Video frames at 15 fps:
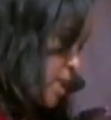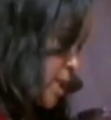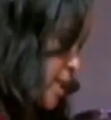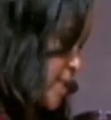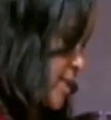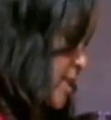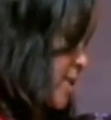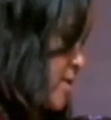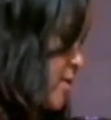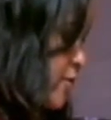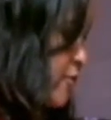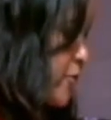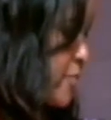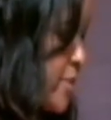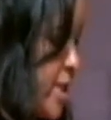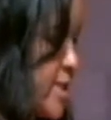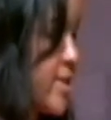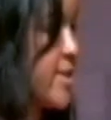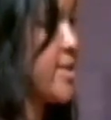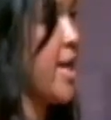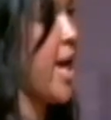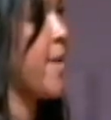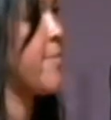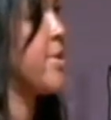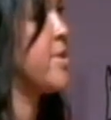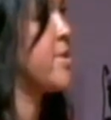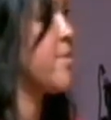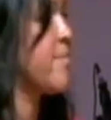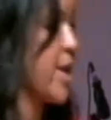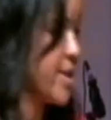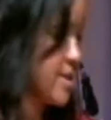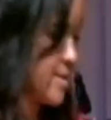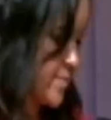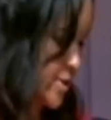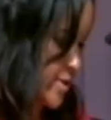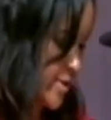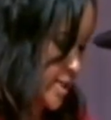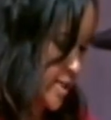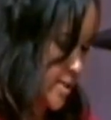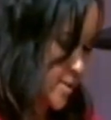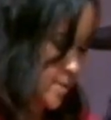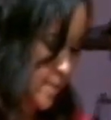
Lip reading: it's easier for me to tap into my spirit